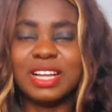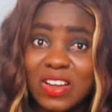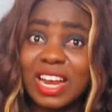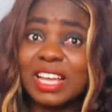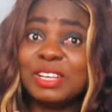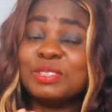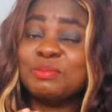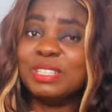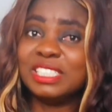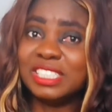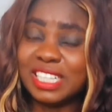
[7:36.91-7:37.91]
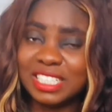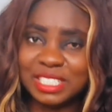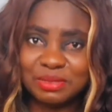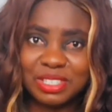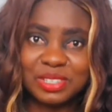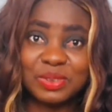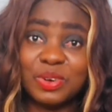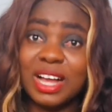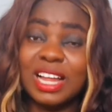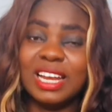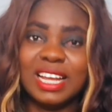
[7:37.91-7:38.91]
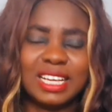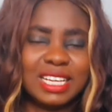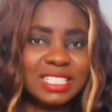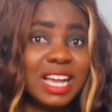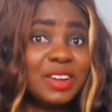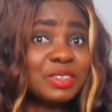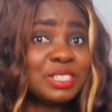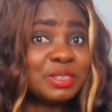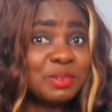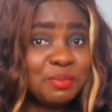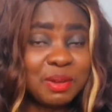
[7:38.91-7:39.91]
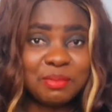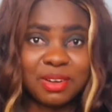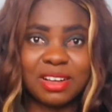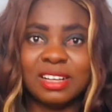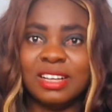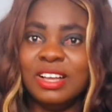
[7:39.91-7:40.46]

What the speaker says: I'd like you to please share this video and like it, and also remember